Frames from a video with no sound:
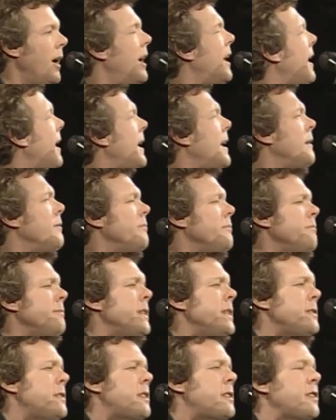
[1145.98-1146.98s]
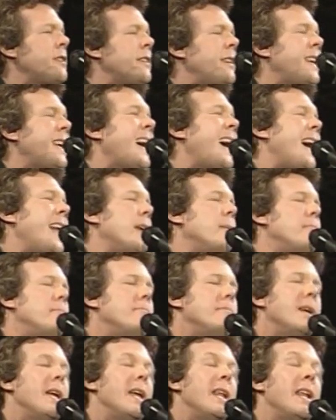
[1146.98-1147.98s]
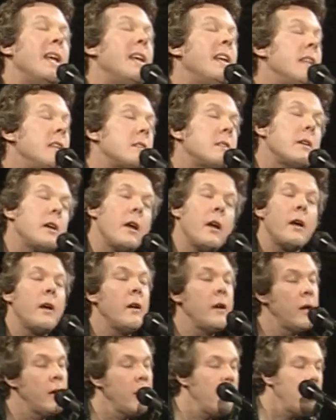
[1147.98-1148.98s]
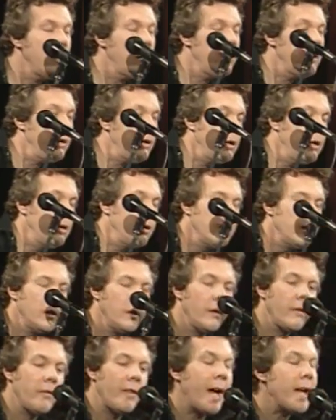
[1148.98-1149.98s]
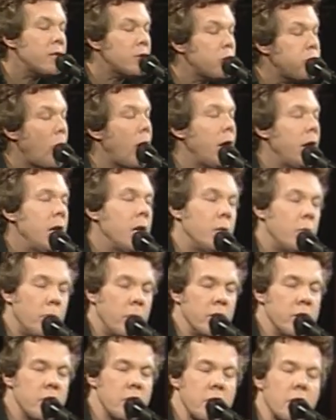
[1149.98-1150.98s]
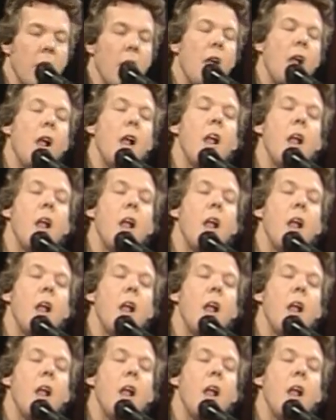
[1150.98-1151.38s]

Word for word: Hey, mister, got a minute? That's what he would say.